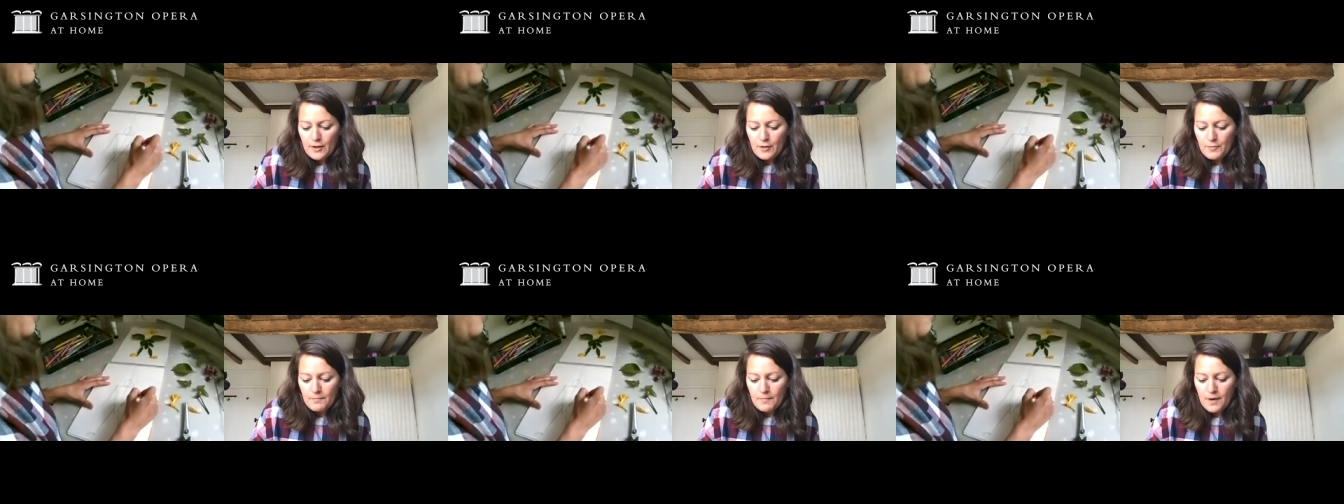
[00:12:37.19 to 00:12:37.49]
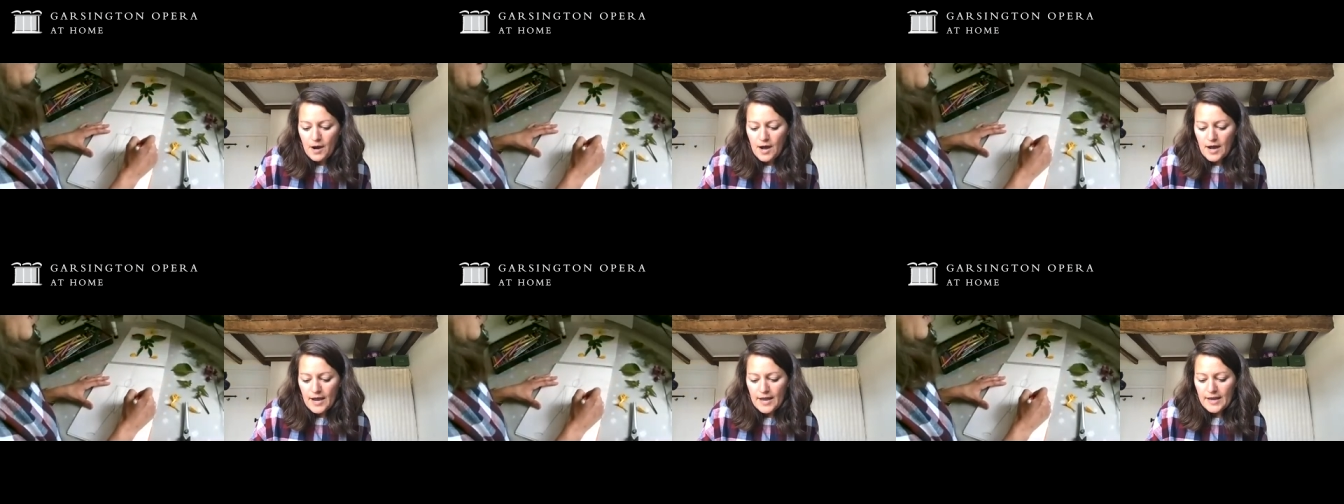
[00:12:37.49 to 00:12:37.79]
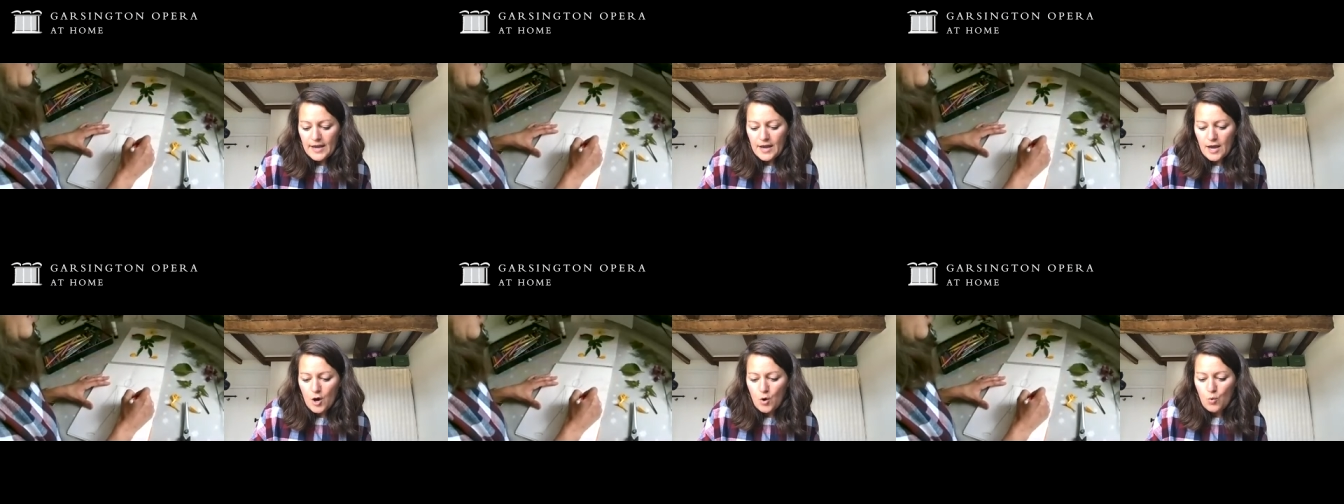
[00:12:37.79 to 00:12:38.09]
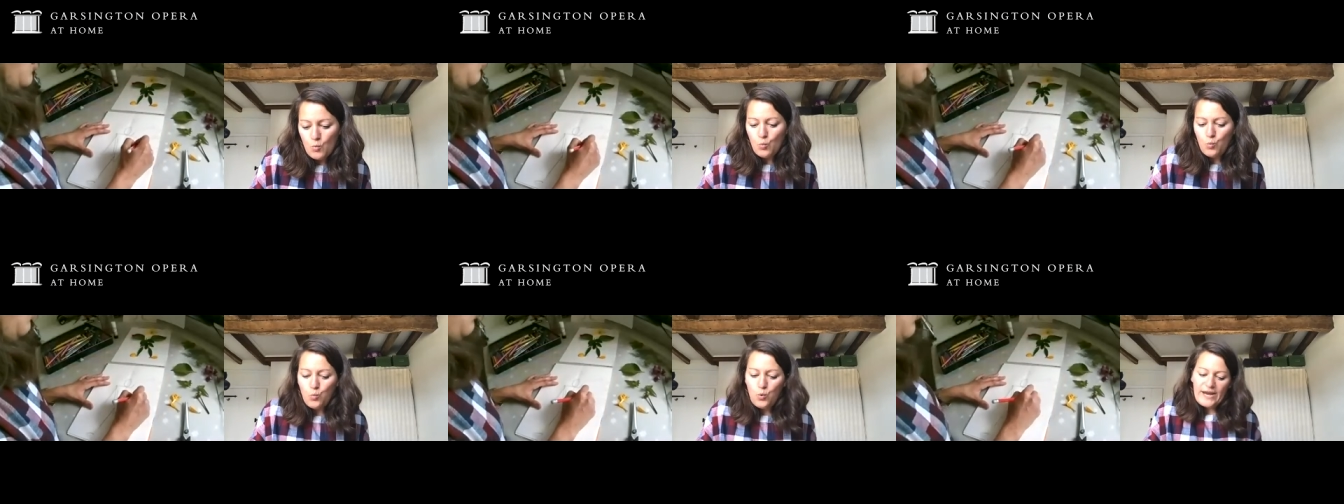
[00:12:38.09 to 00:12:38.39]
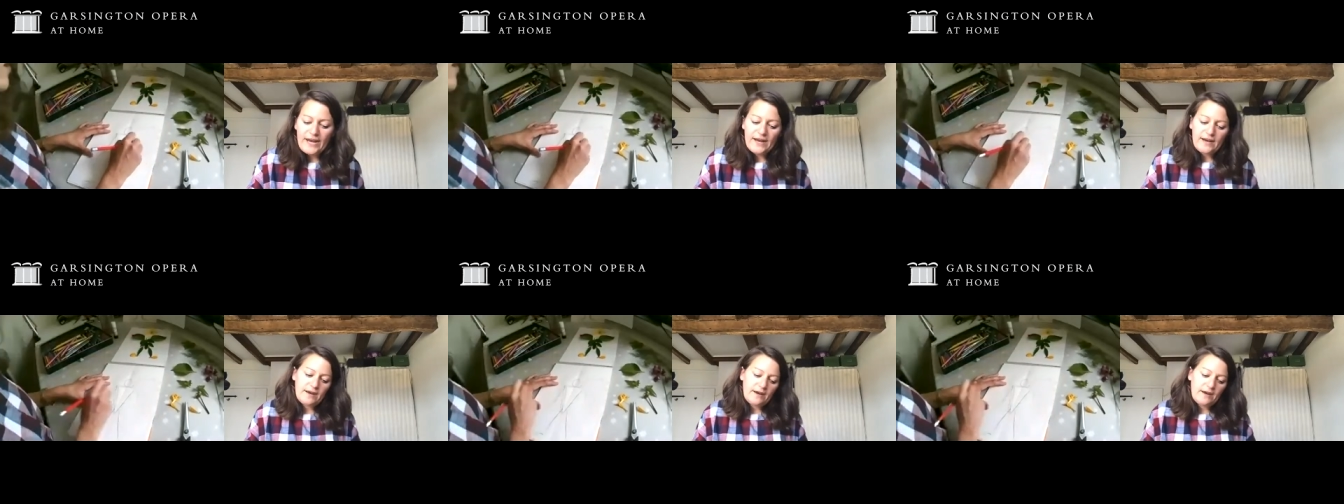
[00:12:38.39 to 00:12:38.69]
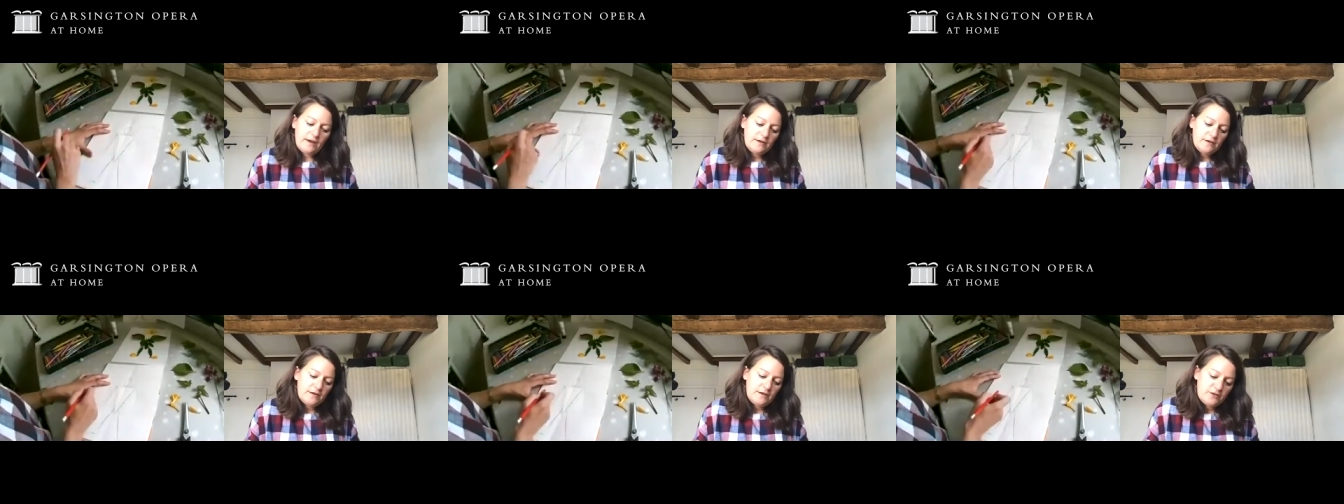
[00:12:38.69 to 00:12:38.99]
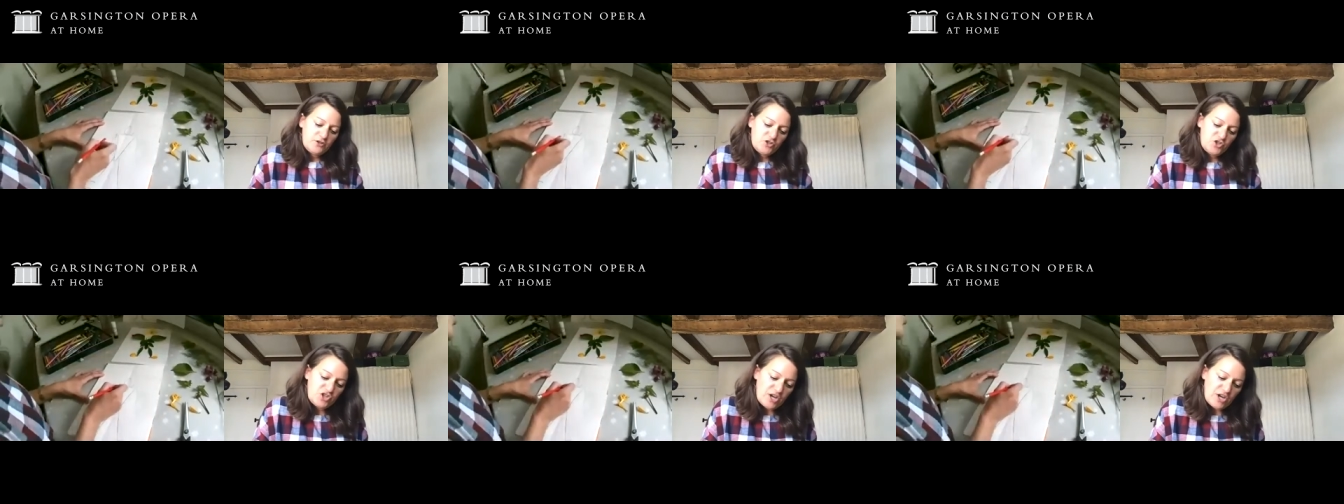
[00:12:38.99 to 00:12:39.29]
my wing
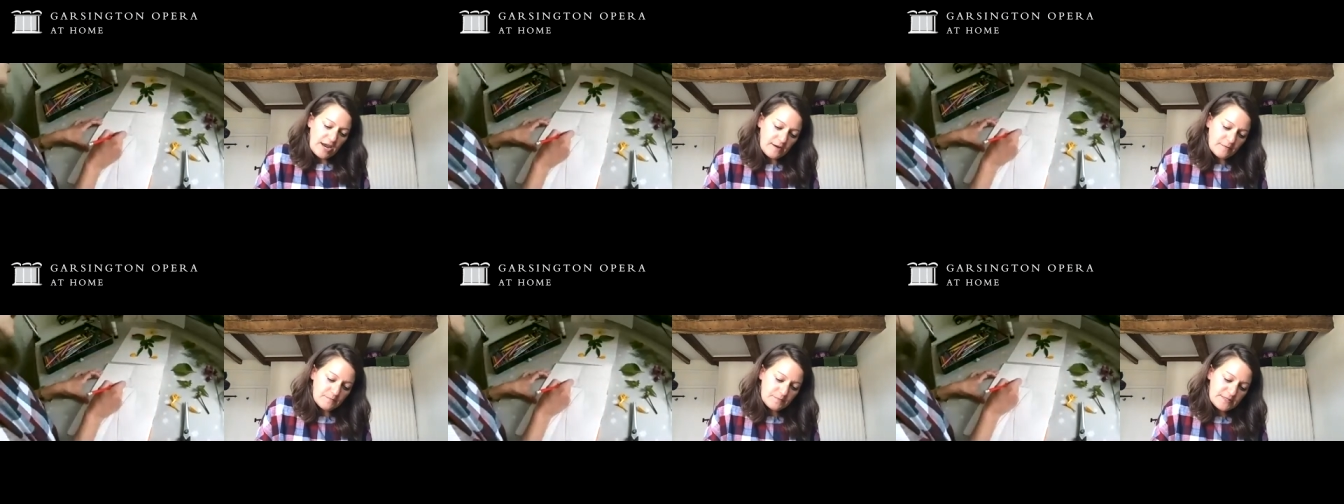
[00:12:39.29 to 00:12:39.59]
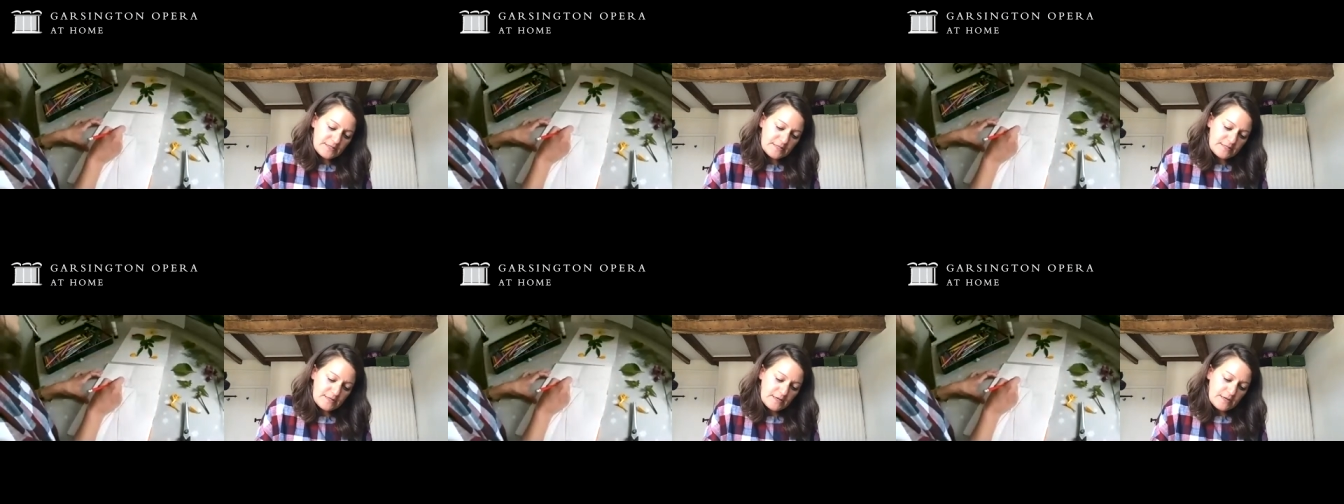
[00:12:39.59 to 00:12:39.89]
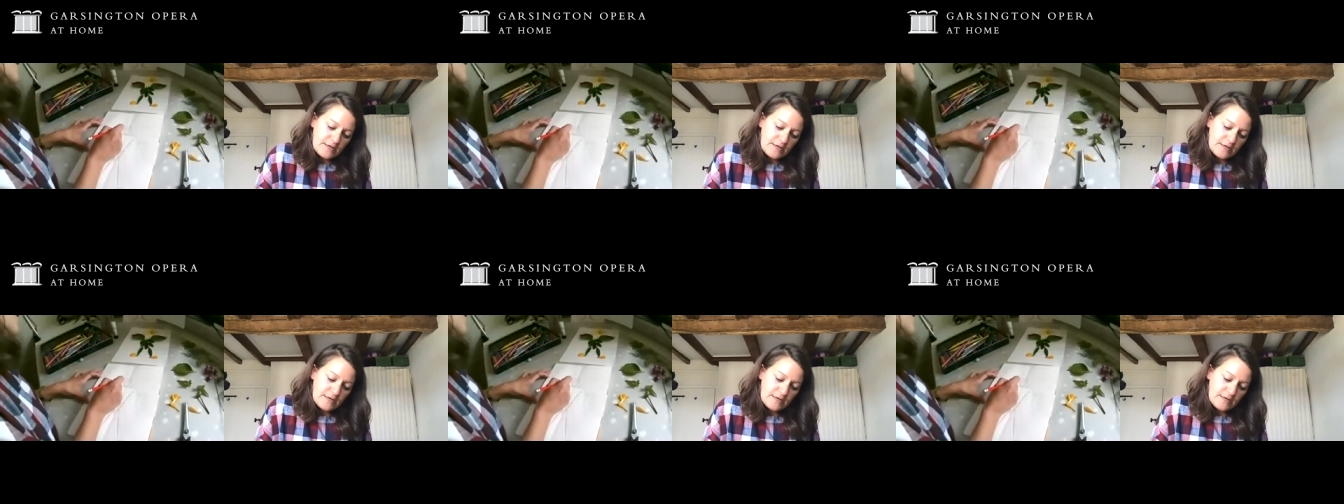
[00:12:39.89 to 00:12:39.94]
shapes.